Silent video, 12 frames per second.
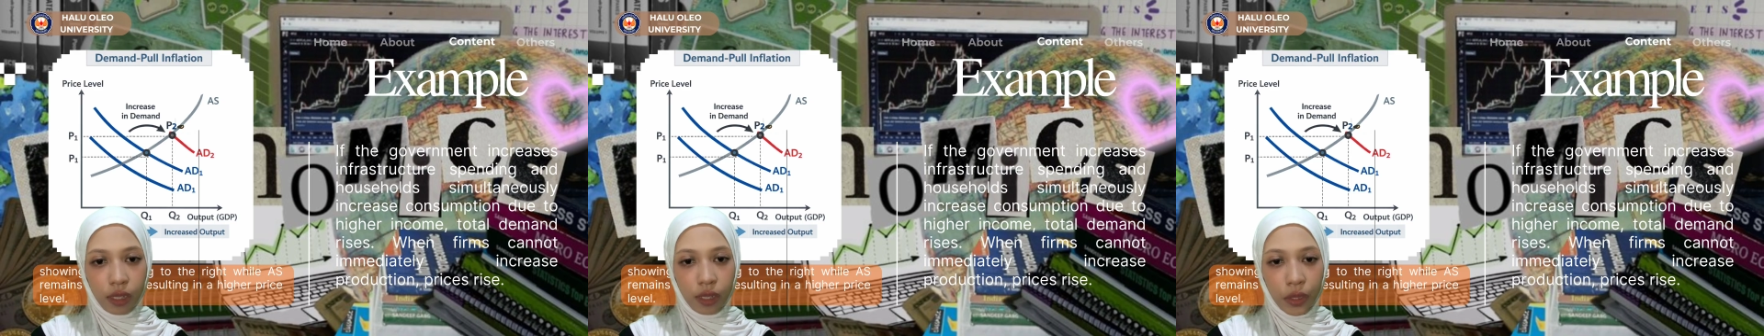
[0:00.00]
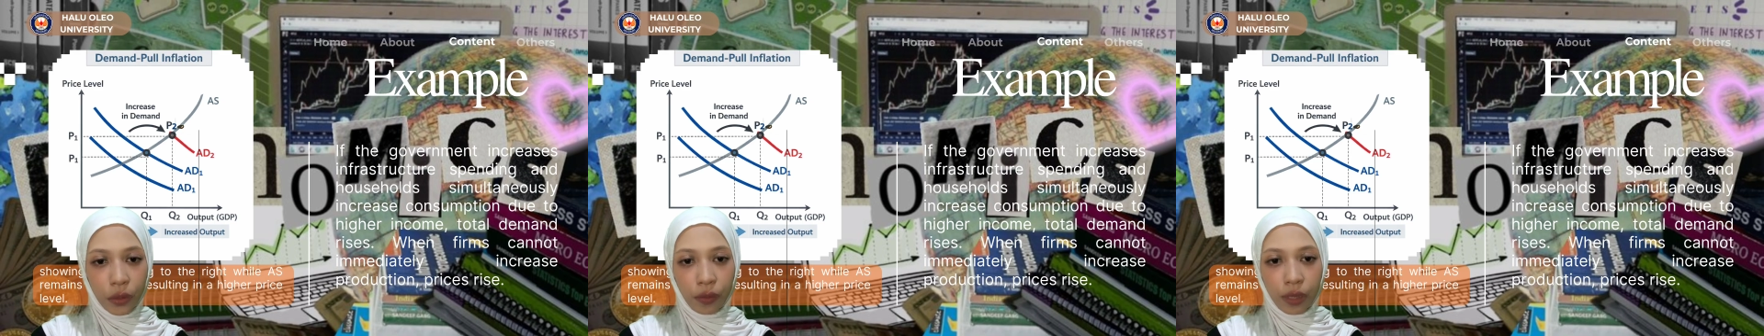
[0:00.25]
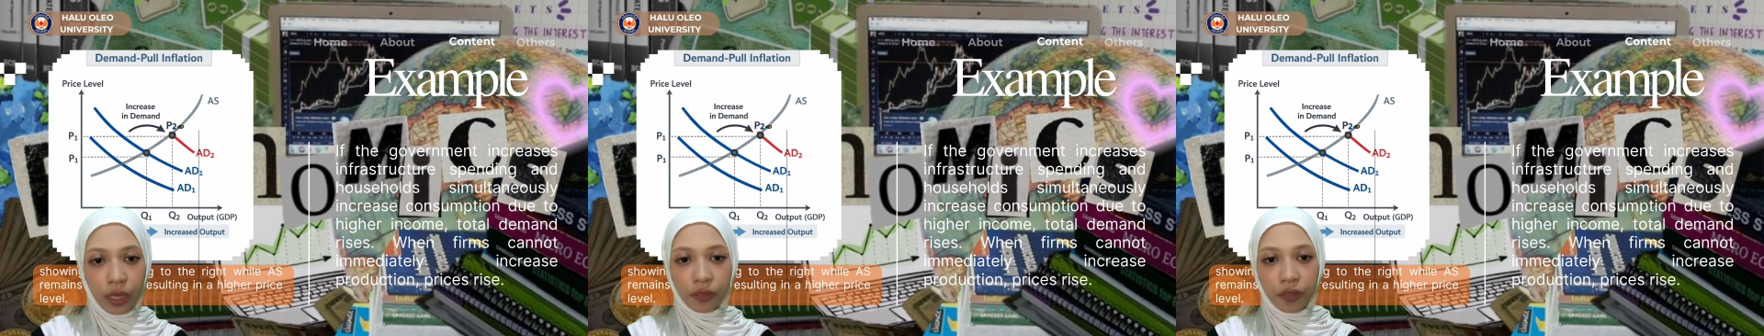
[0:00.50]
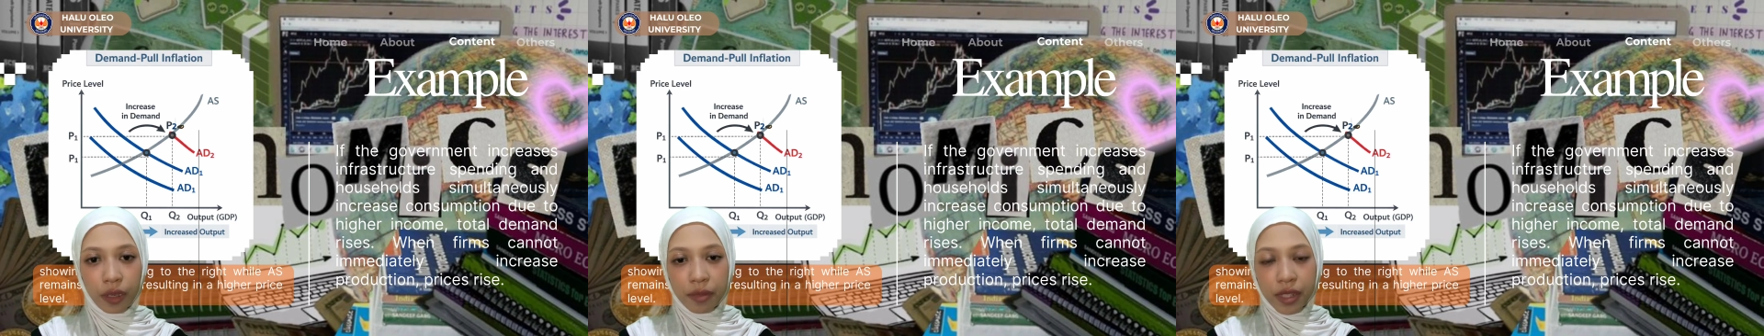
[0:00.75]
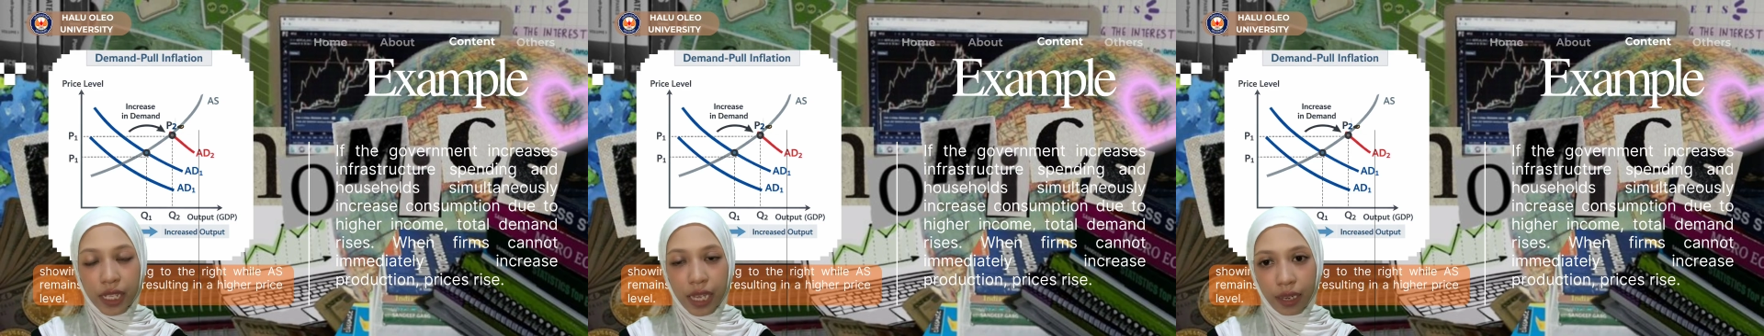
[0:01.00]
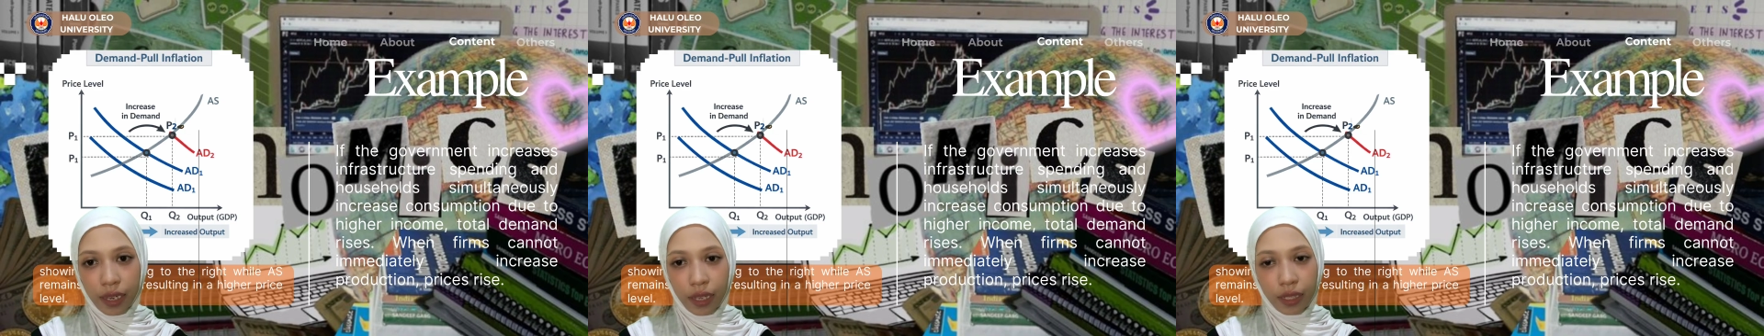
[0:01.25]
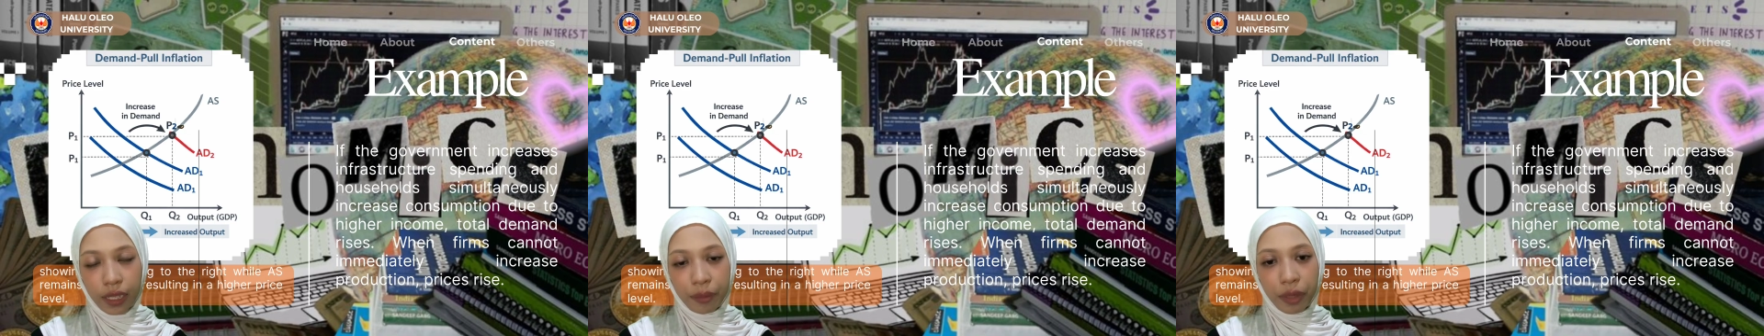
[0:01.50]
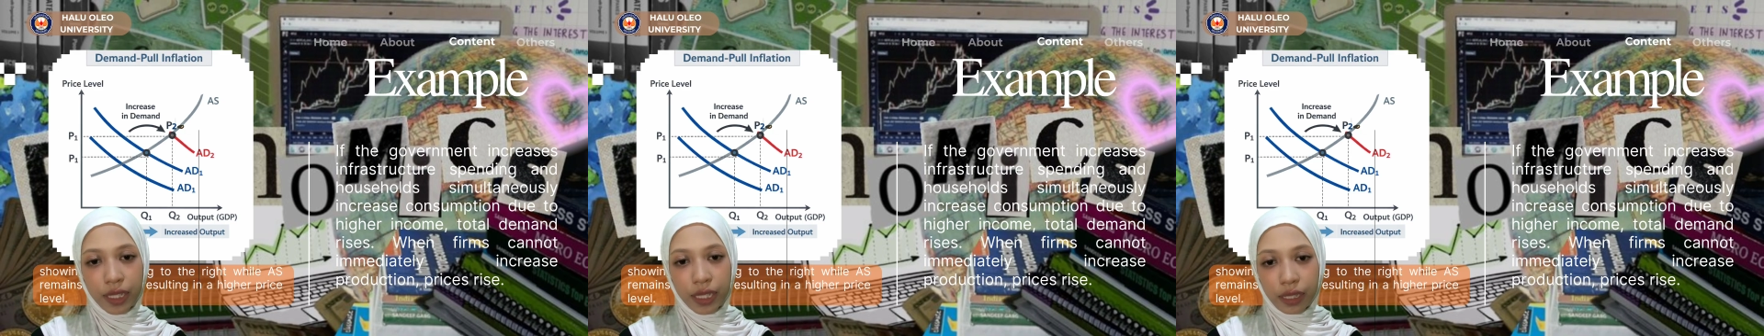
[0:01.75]
When firms can
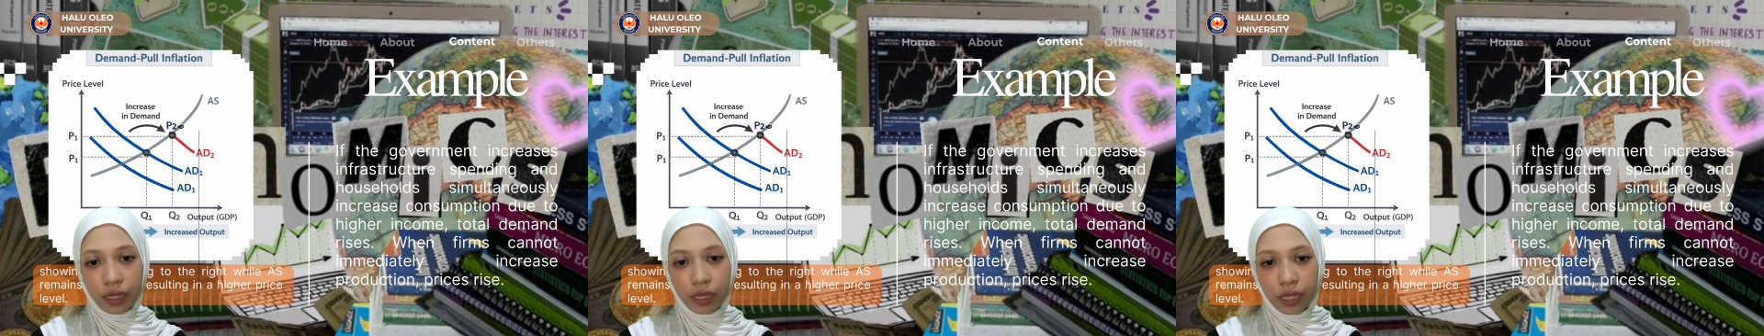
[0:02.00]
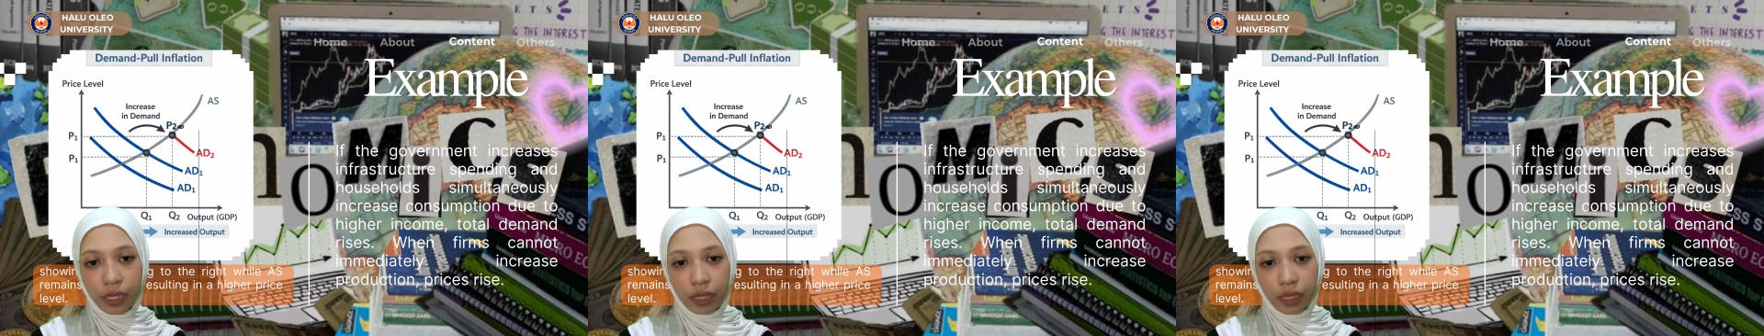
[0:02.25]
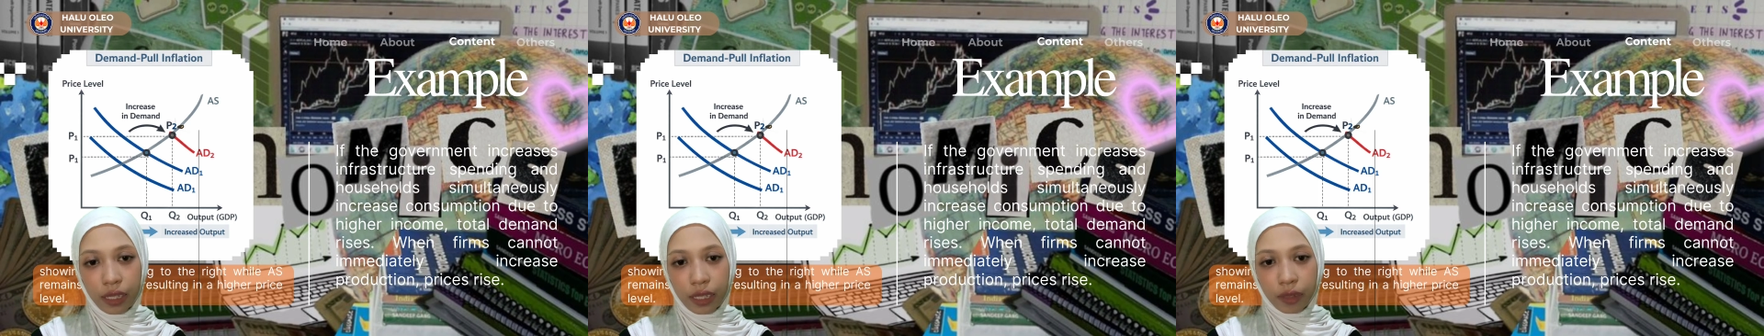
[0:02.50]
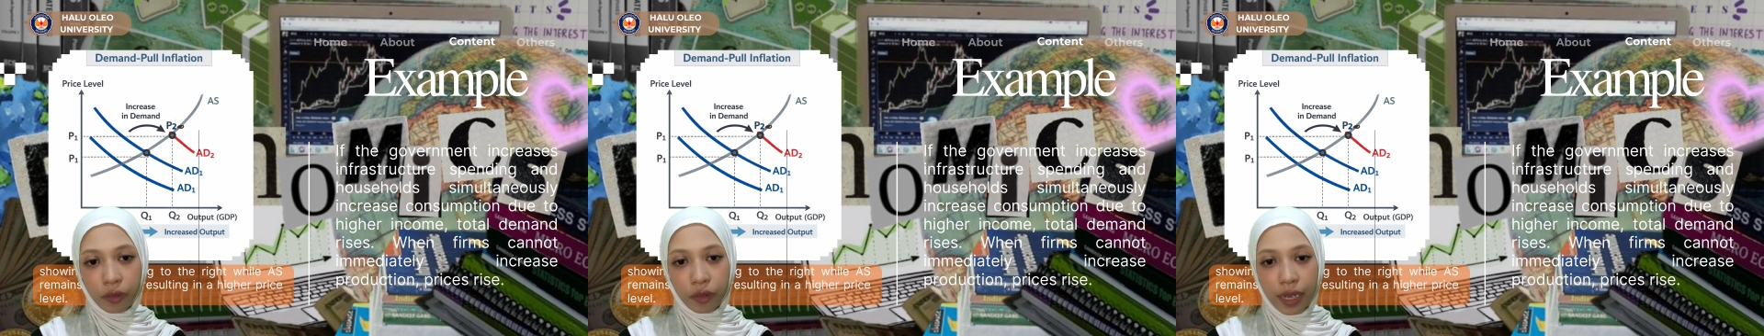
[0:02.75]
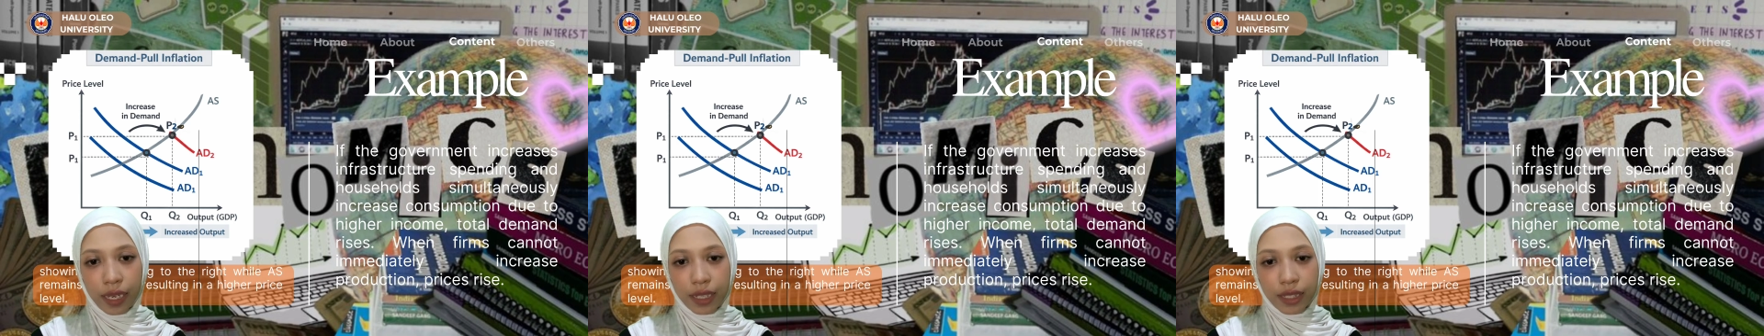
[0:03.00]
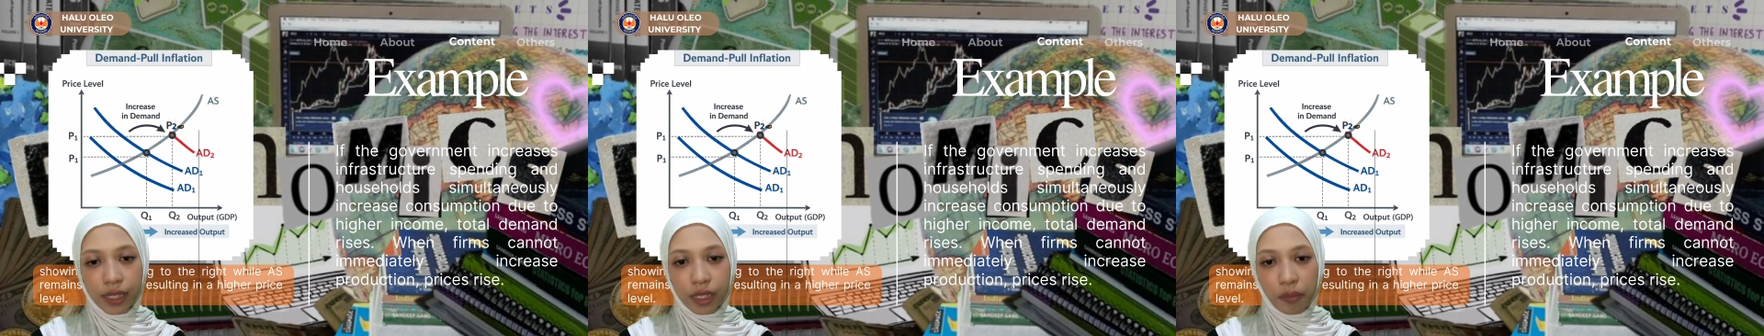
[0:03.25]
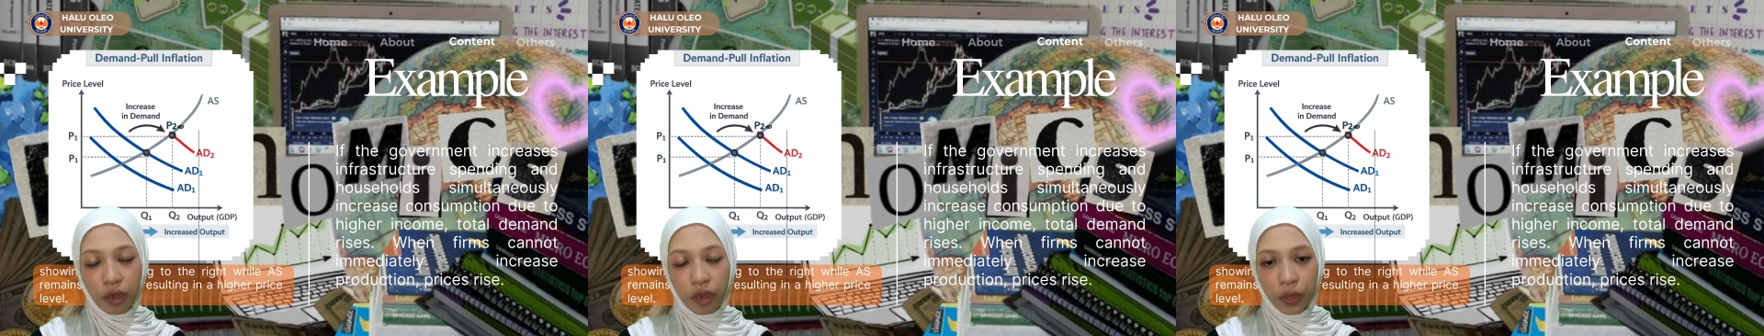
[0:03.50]
immediately increase